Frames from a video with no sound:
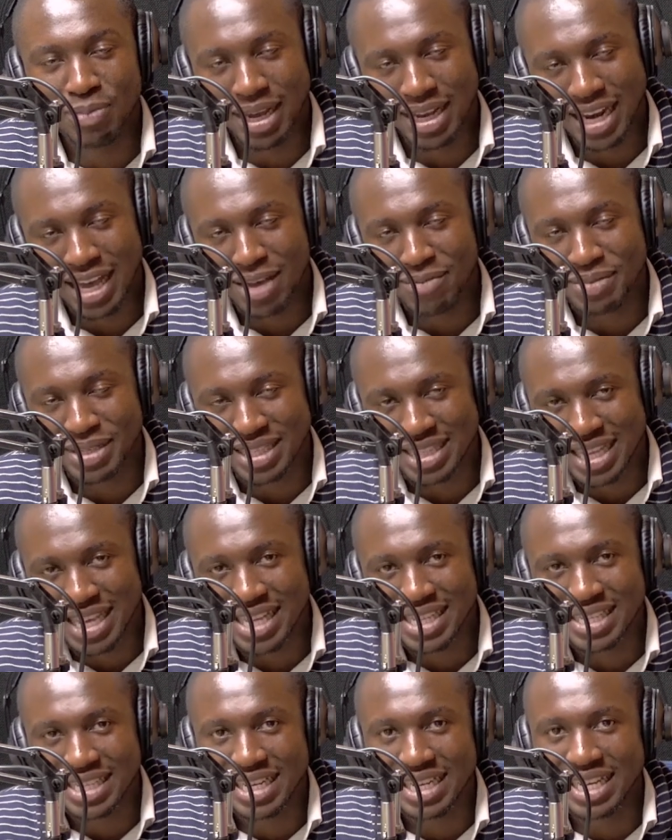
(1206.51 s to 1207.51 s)
My name is
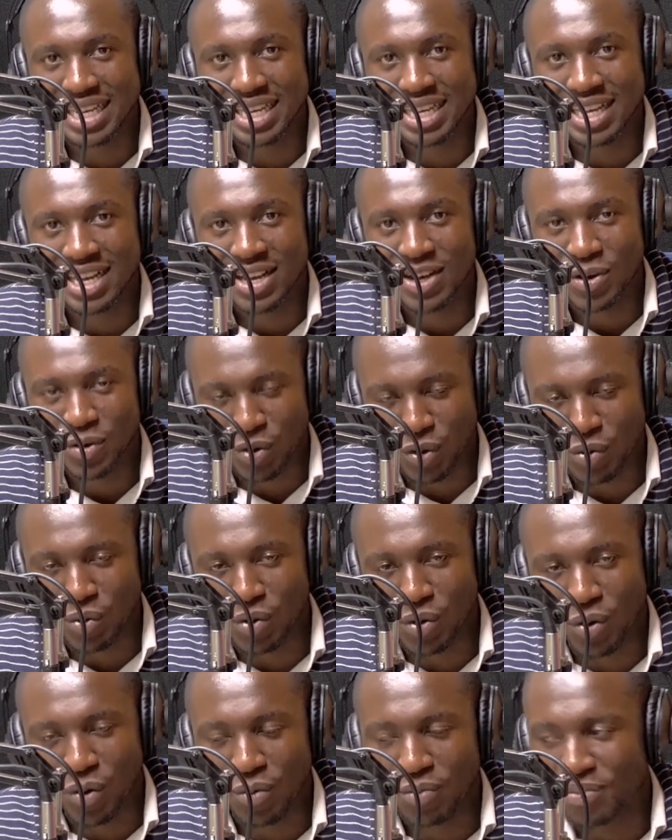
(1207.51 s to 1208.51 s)
Kingsley
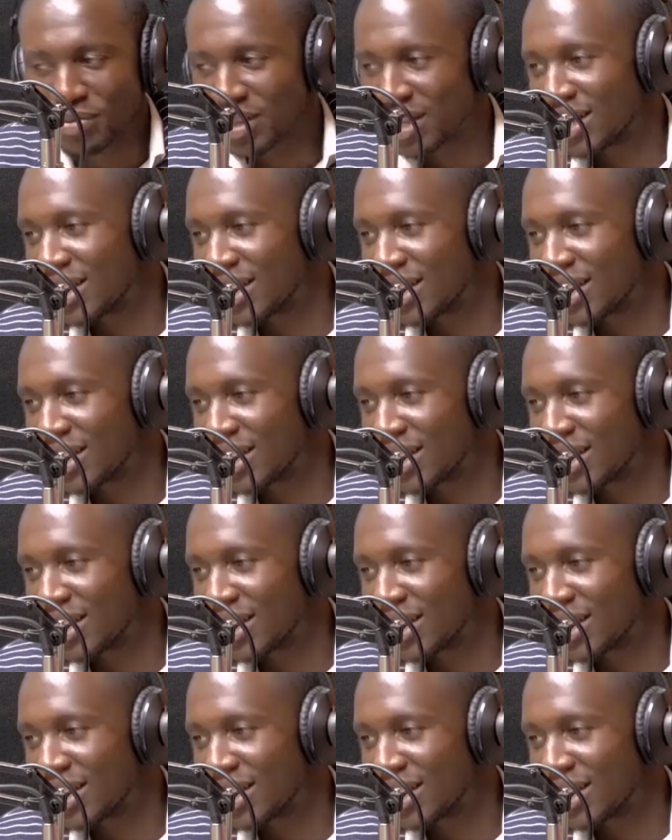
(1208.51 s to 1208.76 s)
Oluoko.